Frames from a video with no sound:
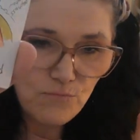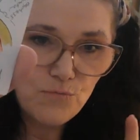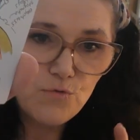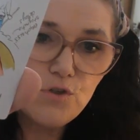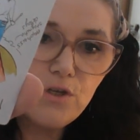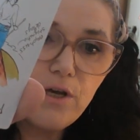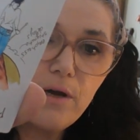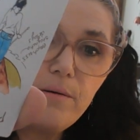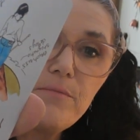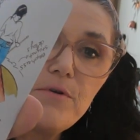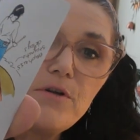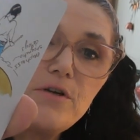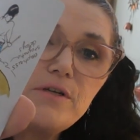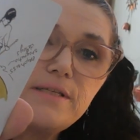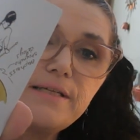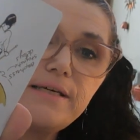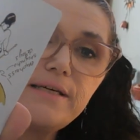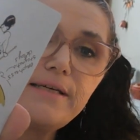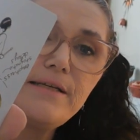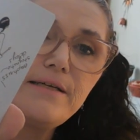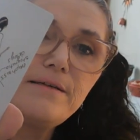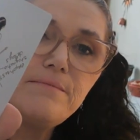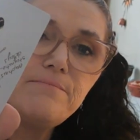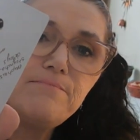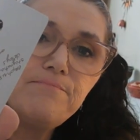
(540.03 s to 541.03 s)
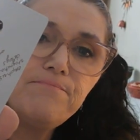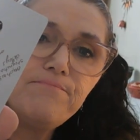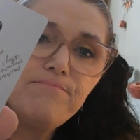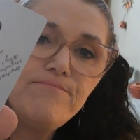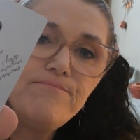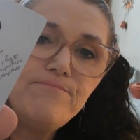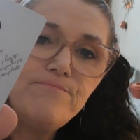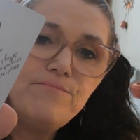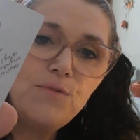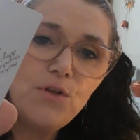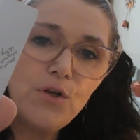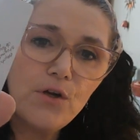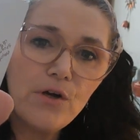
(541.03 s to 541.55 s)
Chapter is ending.
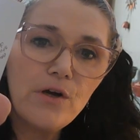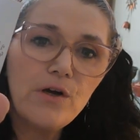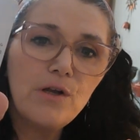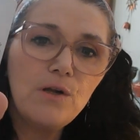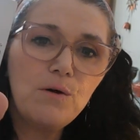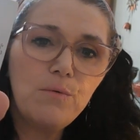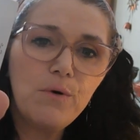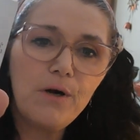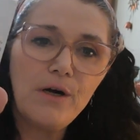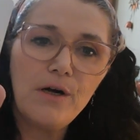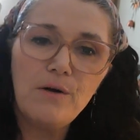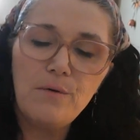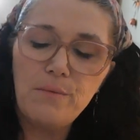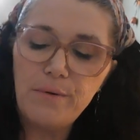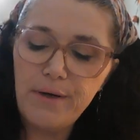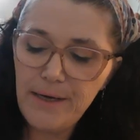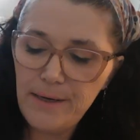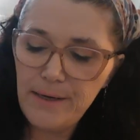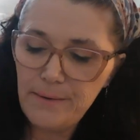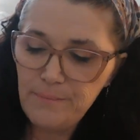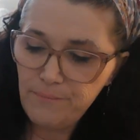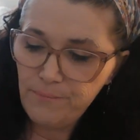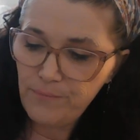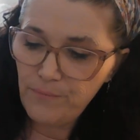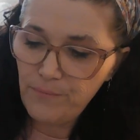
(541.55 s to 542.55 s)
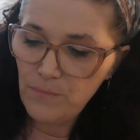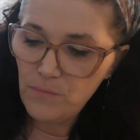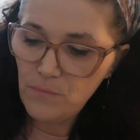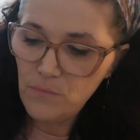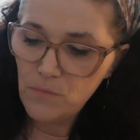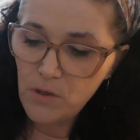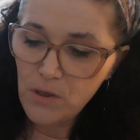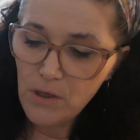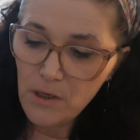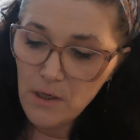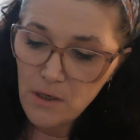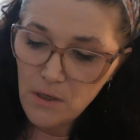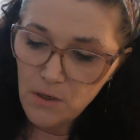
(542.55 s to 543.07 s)
You're going to walk away.
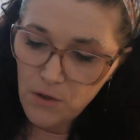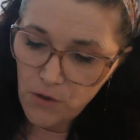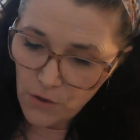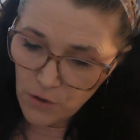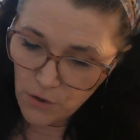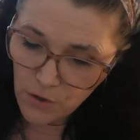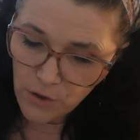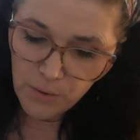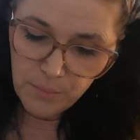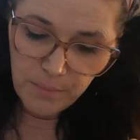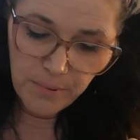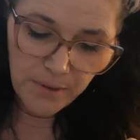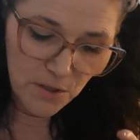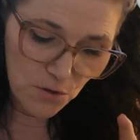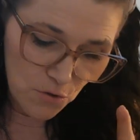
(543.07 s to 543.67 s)
You could be